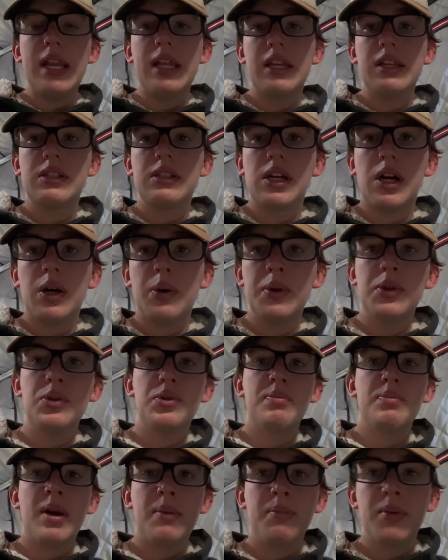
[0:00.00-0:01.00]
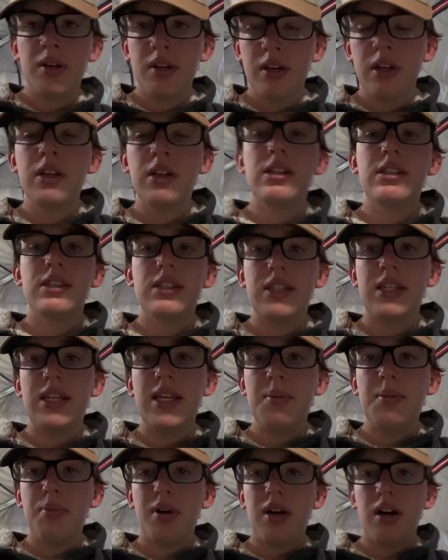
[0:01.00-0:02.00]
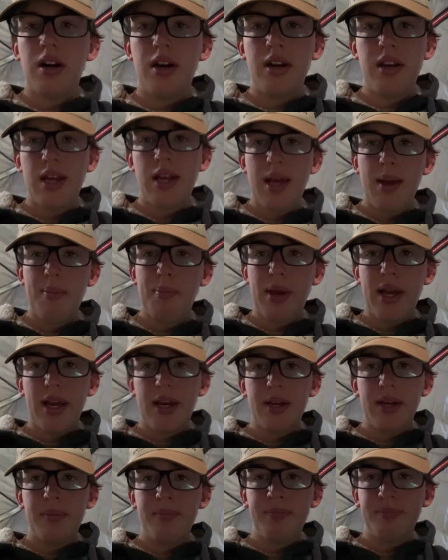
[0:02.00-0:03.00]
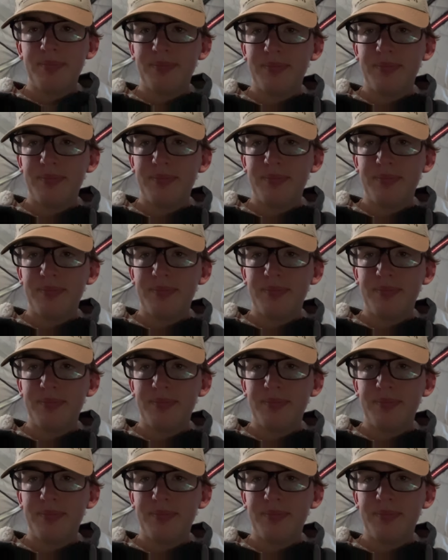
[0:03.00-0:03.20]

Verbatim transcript: And as always, remember to keep on bagging them.